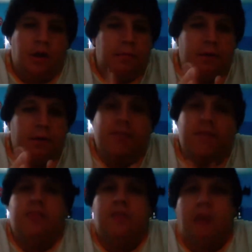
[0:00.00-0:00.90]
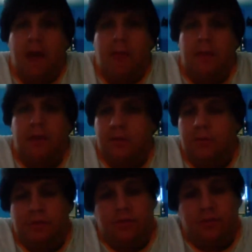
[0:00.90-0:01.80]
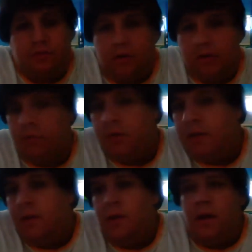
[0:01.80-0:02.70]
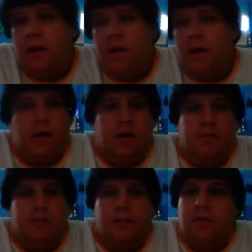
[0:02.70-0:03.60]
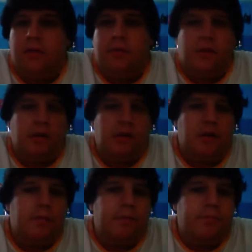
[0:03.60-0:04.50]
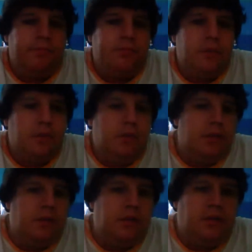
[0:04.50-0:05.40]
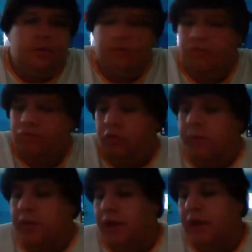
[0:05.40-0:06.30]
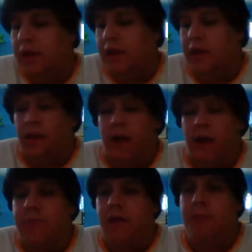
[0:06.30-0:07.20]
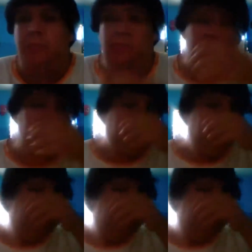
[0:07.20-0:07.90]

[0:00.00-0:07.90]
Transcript: big things are happening with this show. I'm going to be streaming live apparitions.